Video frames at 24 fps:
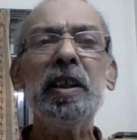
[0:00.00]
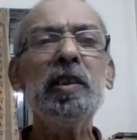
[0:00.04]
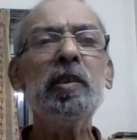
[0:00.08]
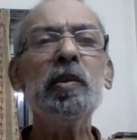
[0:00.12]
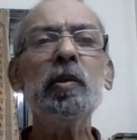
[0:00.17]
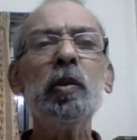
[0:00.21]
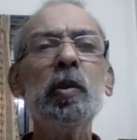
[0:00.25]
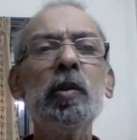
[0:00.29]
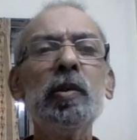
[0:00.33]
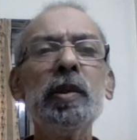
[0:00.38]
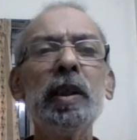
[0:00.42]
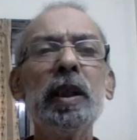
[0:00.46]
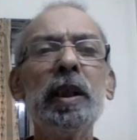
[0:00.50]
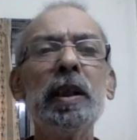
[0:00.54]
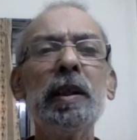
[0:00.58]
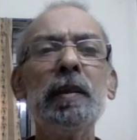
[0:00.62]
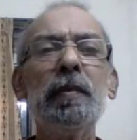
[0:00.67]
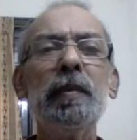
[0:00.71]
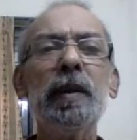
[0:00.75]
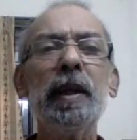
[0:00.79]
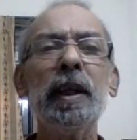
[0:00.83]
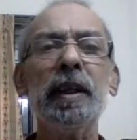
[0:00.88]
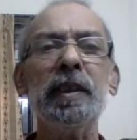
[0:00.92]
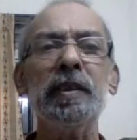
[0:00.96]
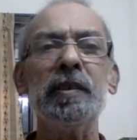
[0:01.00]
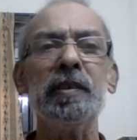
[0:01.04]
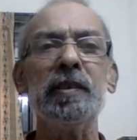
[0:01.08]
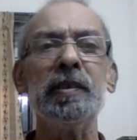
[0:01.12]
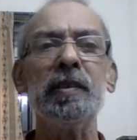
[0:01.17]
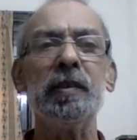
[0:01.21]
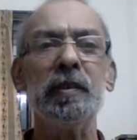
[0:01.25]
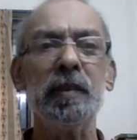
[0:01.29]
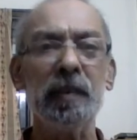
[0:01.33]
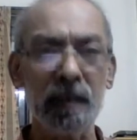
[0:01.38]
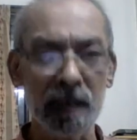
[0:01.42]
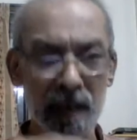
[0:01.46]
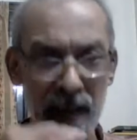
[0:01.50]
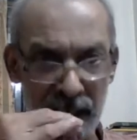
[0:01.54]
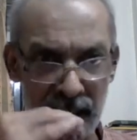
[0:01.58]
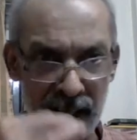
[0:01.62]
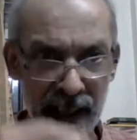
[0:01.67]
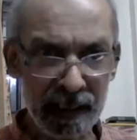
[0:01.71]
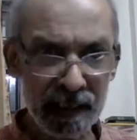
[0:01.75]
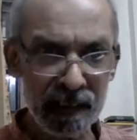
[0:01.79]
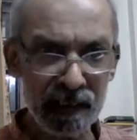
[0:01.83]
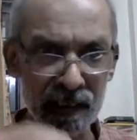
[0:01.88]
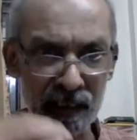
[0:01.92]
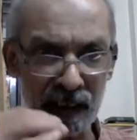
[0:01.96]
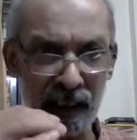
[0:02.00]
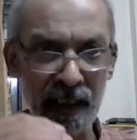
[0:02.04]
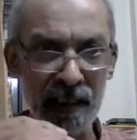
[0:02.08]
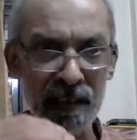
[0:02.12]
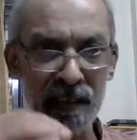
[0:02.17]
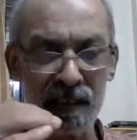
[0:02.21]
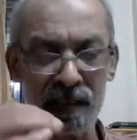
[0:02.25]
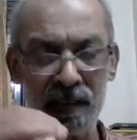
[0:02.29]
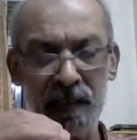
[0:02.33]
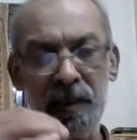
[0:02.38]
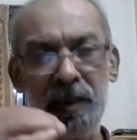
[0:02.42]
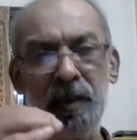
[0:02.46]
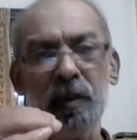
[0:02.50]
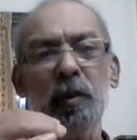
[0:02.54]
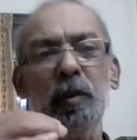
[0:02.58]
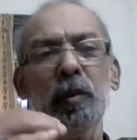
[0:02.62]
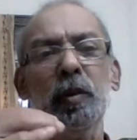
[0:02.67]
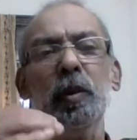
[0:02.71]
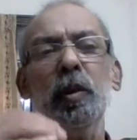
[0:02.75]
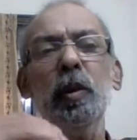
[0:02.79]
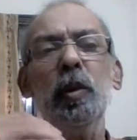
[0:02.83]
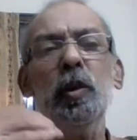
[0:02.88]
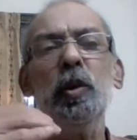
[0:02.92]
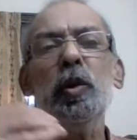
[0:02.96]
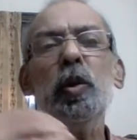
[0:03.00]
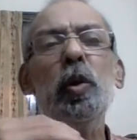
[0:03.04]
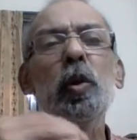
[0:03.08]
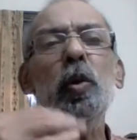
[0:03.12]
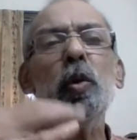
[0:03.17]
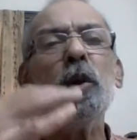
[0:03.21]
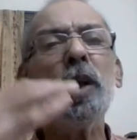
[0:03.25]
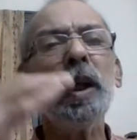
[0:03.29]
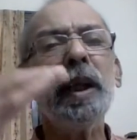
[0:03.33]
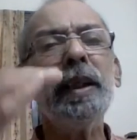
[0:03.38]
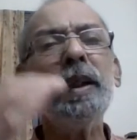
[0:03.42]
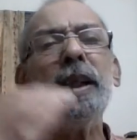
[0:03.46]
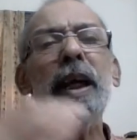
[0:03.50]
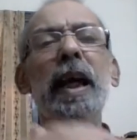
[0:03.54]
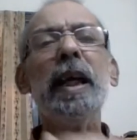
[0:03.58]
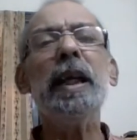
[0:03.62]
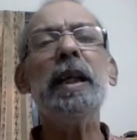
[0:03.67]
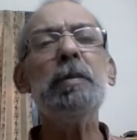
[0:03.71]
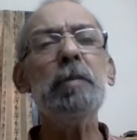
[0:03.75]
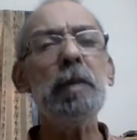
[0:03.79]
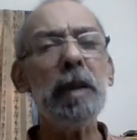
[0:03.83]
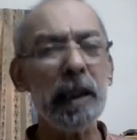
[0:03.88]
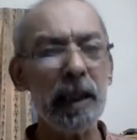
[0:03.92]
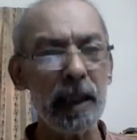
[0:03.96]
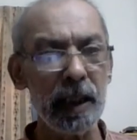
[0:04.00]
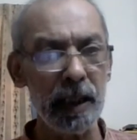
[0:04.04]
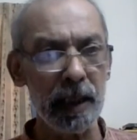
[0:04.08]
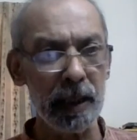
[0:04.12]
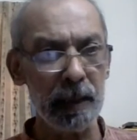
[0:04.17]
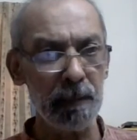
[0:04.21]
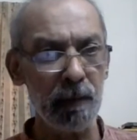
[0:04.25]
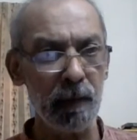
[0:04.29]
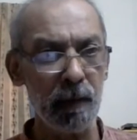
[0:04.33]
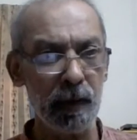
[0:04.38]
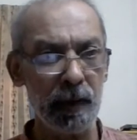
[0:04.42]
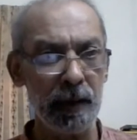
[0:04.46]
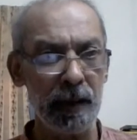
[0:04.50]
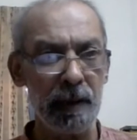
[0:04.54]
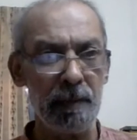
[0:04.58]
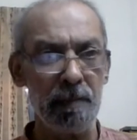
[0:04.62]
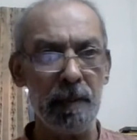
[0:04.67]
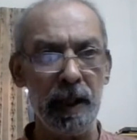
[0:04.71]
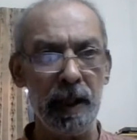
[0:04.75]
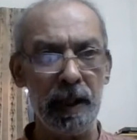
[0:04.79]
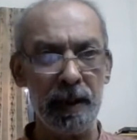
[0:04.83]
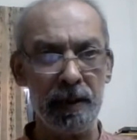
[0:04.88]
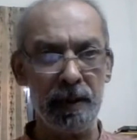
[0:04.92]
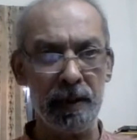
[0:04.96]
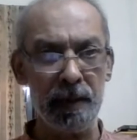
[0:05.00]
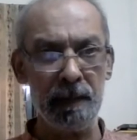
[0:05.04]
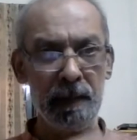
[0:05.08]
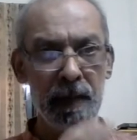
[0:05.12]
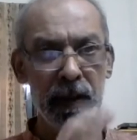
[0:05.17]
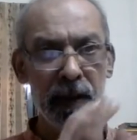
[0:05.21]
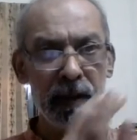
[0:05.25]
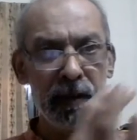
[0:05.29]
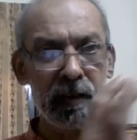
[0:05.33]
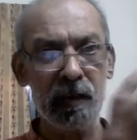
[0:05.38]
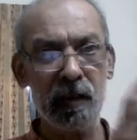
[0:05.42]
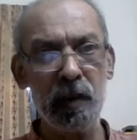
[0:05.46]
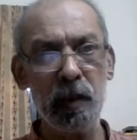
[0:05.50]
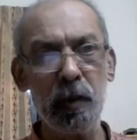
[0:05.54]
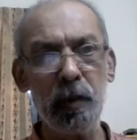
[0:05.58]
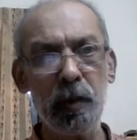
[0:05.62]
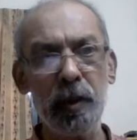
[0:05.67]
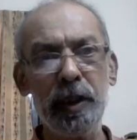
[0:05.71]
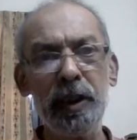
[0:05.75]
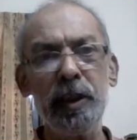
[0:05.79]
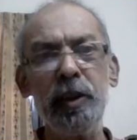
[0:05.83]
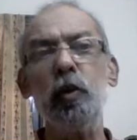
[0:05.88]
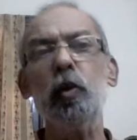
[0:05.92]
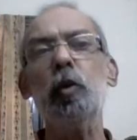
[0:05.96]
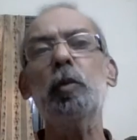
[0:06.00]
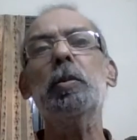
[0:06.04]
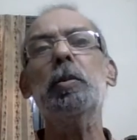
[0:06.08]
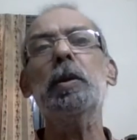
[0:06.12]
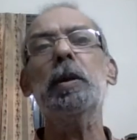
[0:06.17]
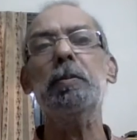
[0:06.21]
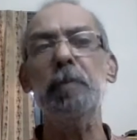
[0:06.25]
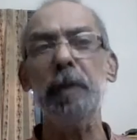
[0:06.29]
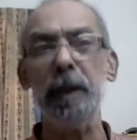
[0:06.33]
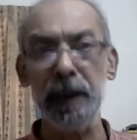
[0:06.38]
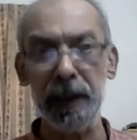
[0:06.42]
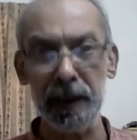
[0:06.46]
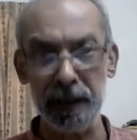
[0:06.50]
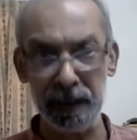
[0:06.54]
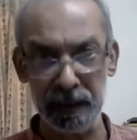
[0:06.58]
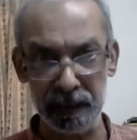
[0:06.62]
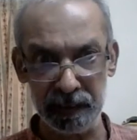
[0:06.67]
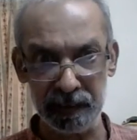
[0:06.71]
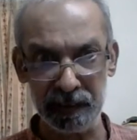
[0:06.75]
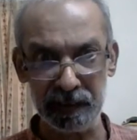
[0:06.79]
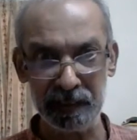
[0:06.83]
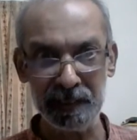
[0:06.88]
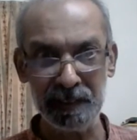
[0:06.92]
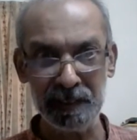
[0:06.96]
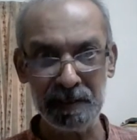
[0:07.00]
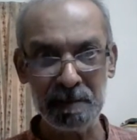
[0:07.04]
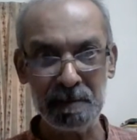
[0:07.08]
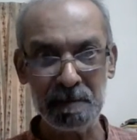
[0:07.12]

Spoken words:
is no sacrifice. As you look at the animal kingdom, for that matter, excluding human beings,